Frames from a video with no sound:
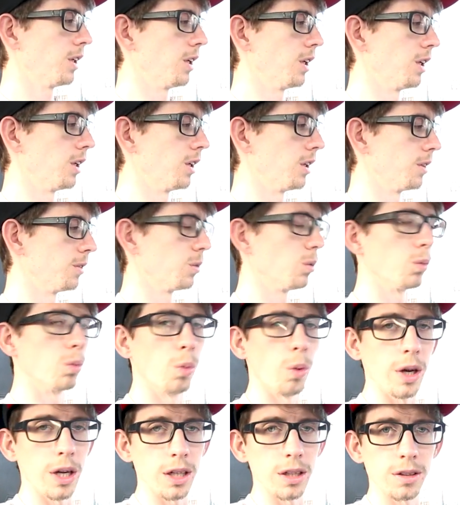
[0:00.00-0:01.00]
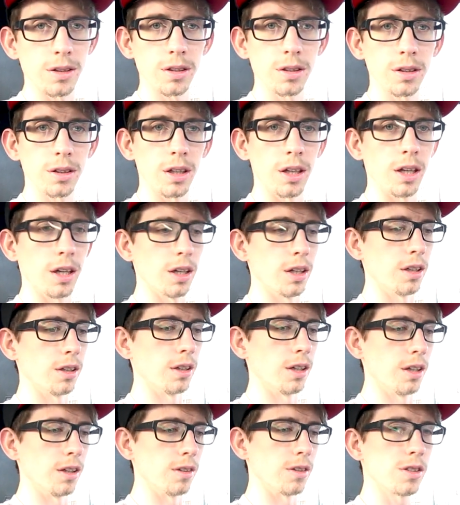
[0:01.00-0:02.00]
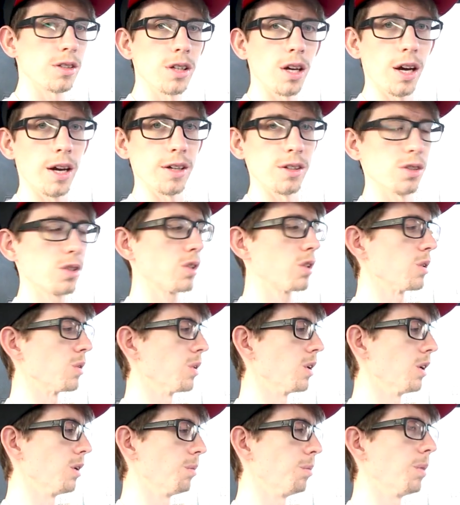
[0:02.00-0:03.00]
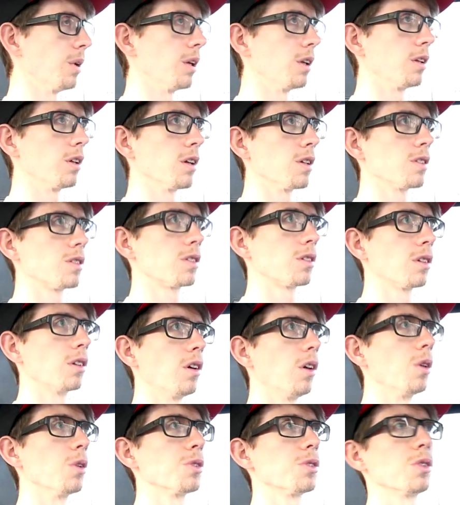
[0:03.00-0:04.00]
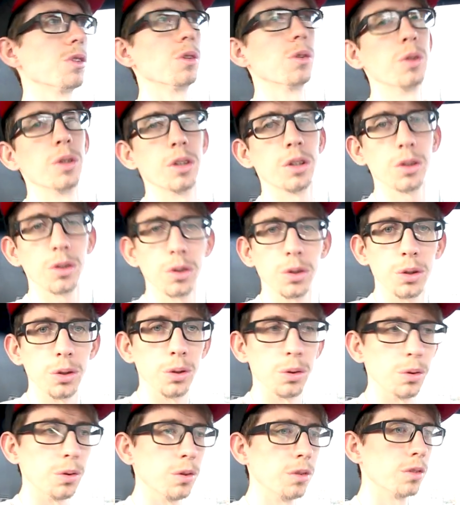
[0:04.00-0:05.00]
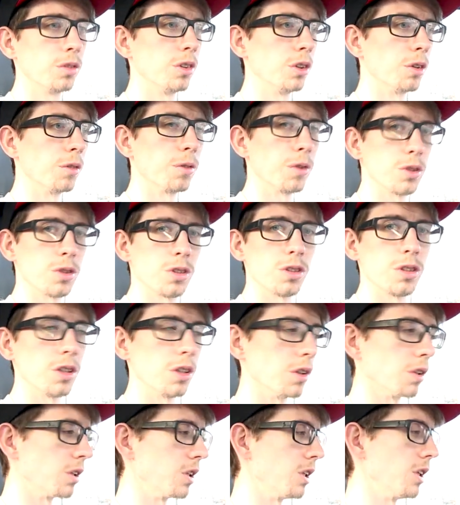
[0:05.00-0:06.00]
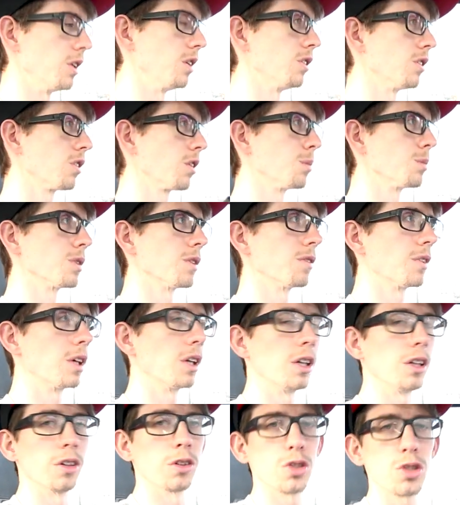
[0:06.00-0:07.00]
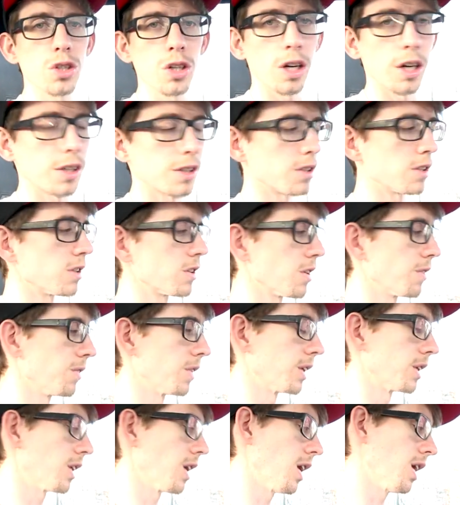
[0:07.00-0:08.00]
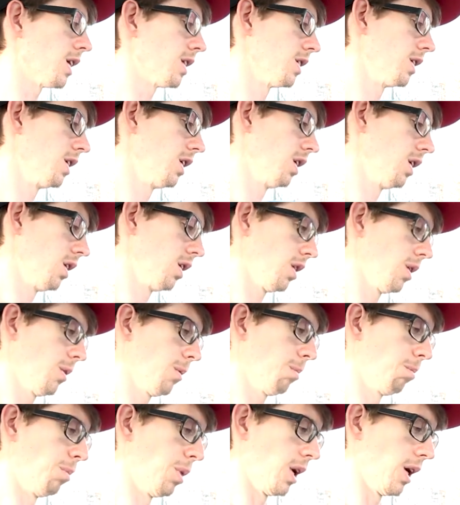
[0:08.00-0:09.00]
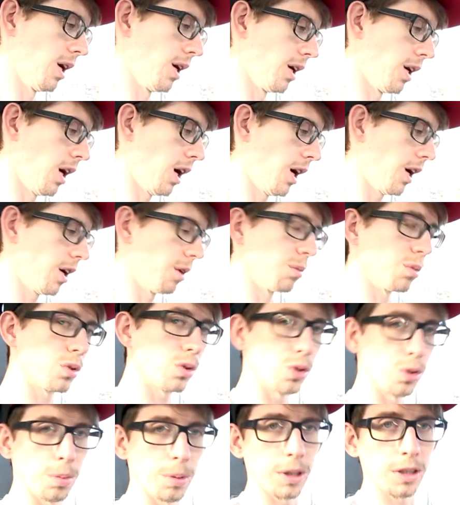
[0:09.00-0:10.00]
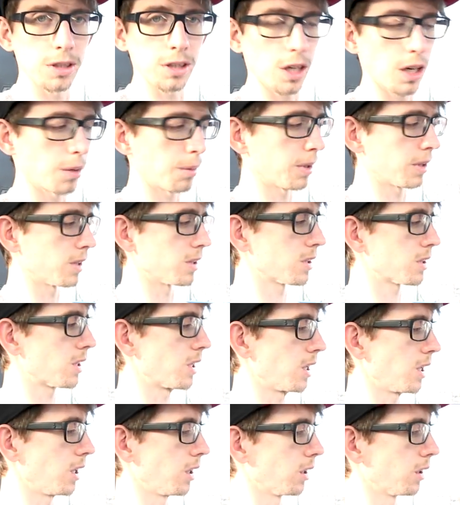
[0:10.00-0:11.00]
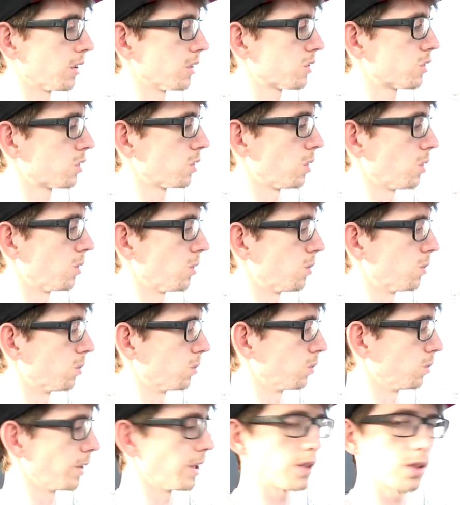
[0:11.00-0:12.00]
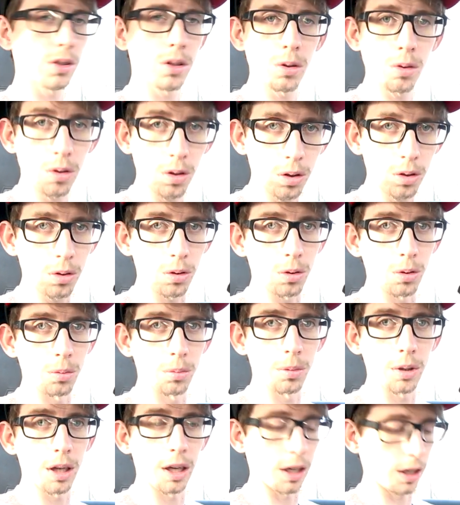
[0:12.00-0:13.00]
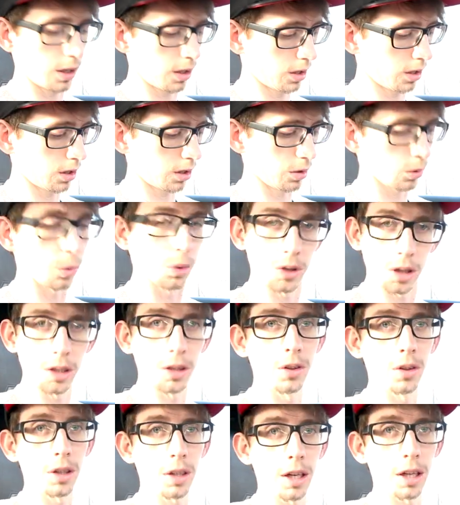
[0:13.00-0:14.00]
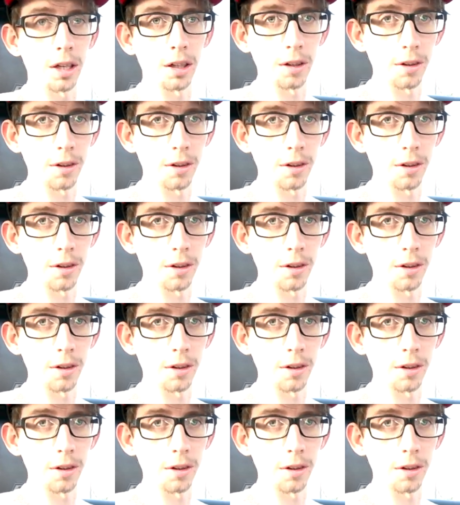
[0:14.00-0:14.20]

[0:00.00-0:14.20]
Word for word: uh, weight and, and size to it, but it does also include, you know, versatility in terms of getting your shots and stuff like that. But I am super excited about this thing, so let's go home and we'll take a look at